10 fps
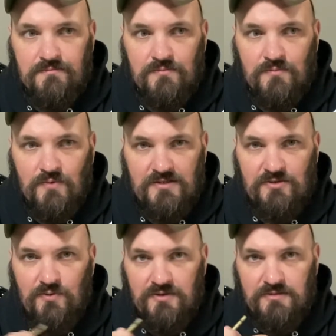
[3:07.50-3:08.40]

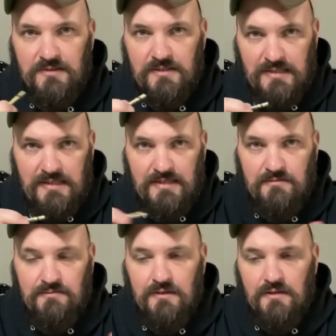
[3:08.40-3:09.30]
Wenzel Woodsman
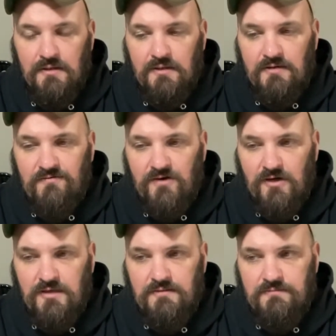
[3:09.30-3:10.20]
Elite for
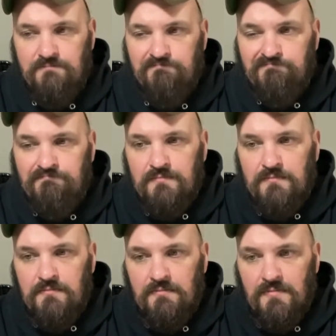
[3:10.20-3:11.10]
hunting
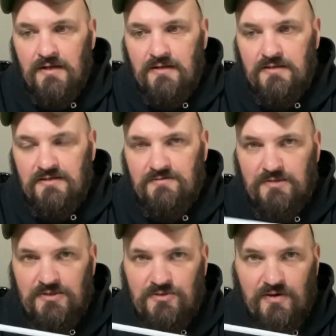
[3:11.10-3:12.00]
gives
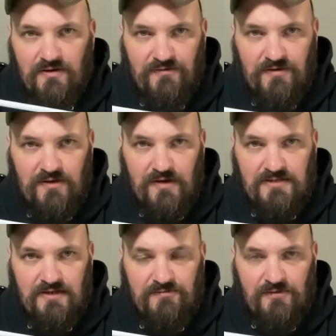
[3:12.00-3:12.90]
me 250
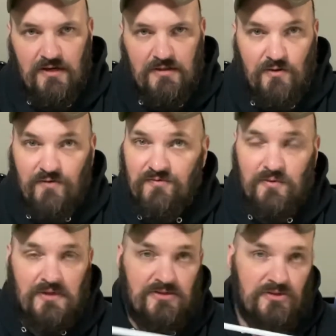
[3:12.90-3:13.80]
grains up front. Or if you
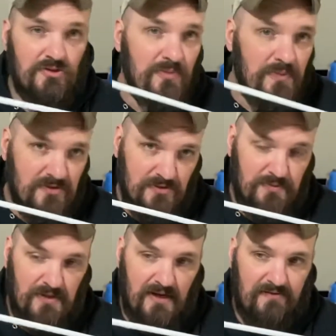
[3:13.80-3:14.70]
want
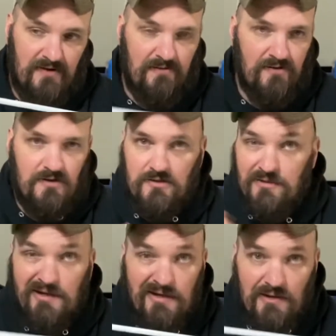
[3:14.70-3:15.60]
super heavy up front, you
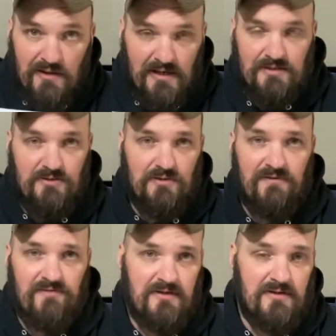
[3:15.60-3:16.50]
wanted to go like a
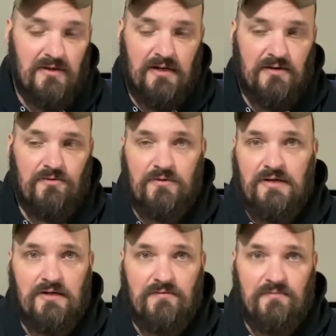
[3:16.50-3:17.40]
250 grain or
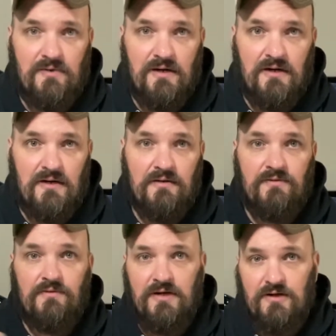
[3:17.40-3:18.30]

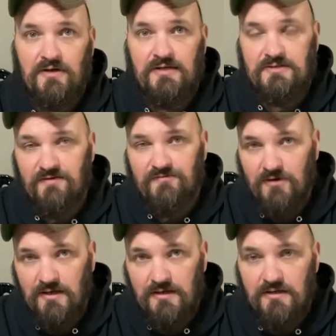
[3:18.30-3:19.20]
300 grains up
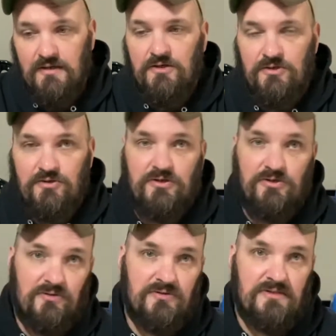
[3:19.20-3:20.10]
front, you could
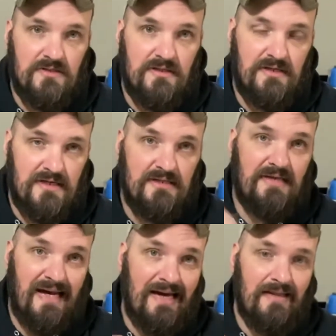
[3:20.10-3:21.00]
use this
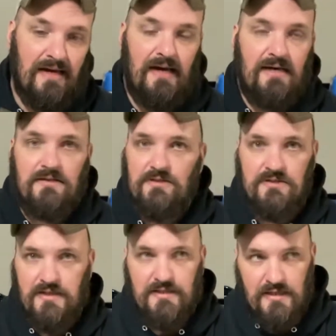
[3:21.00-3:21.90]
and that, and you
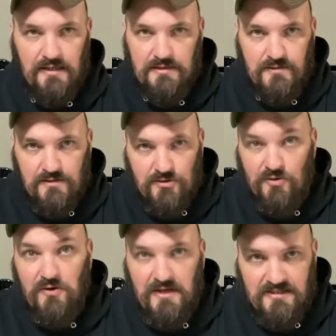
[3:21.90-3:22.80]
get like
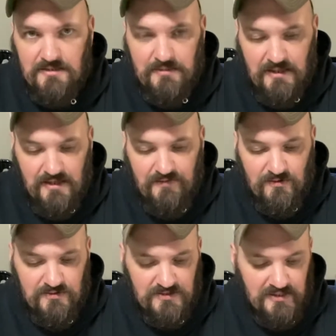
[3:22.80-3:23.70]
crazy amount of
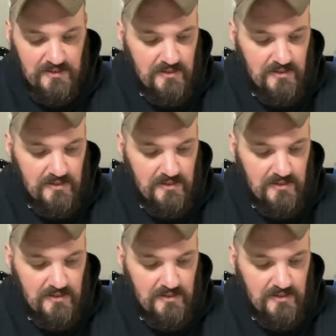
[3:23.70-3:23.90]
FOC.